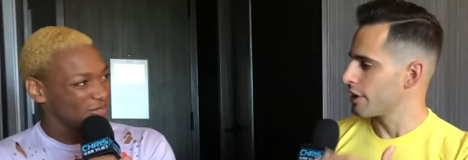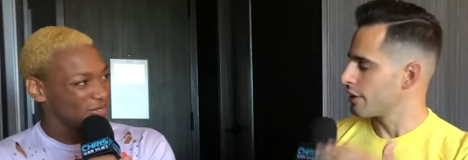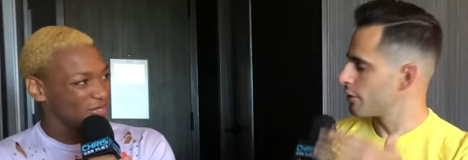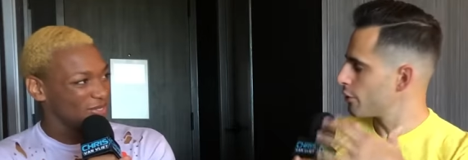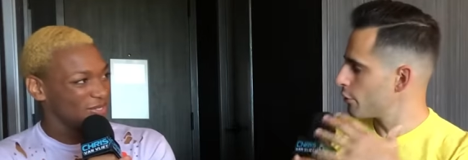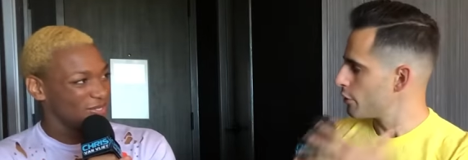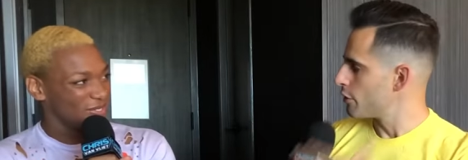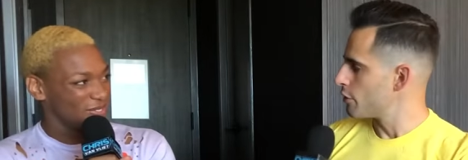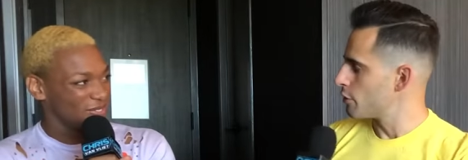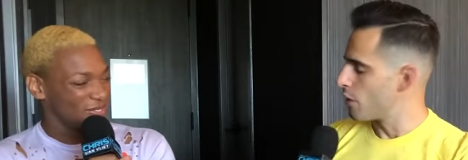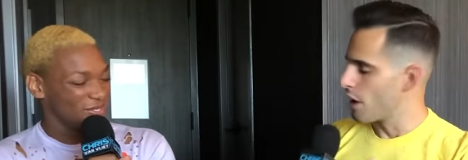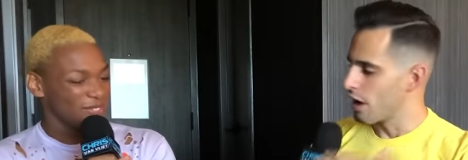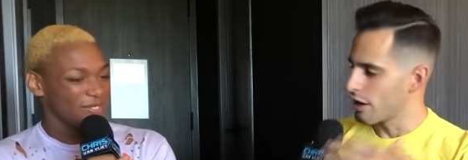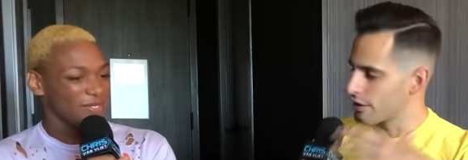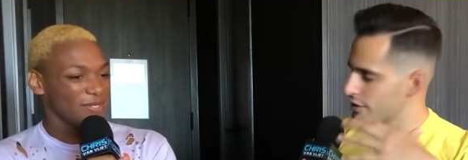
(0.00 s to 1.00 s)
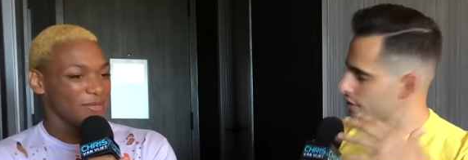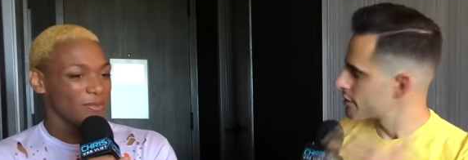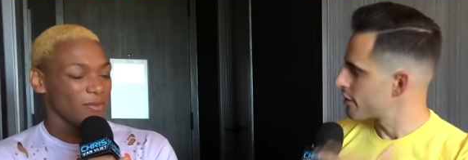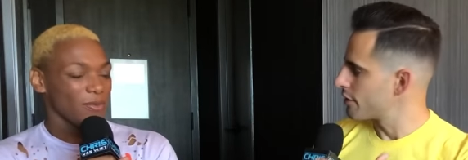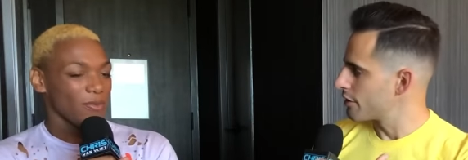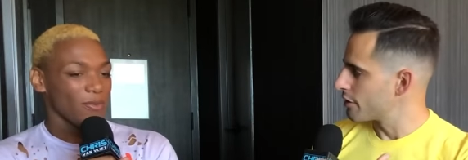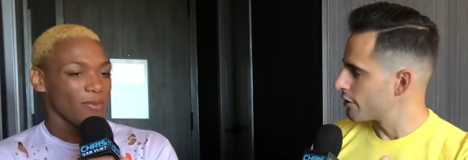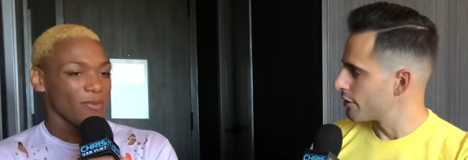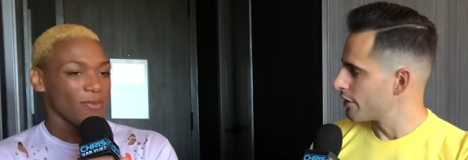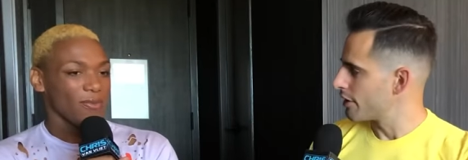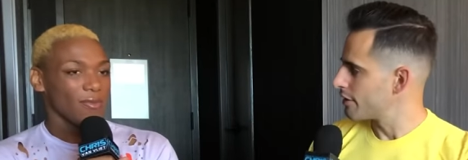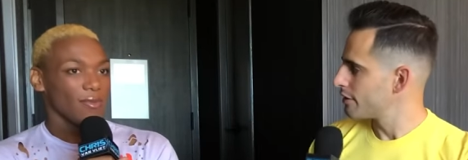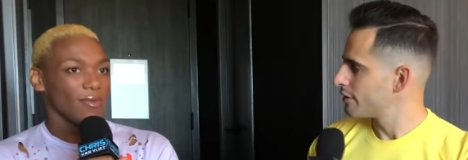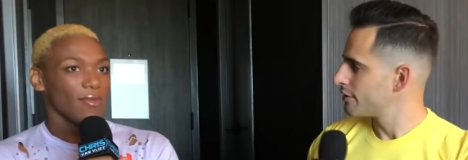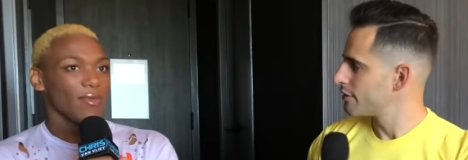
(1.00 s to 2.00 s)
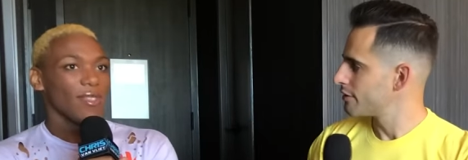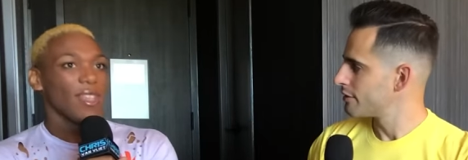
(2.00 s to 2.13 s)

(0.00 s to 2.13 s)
Speaker 1: in who you are and the skin that you're in?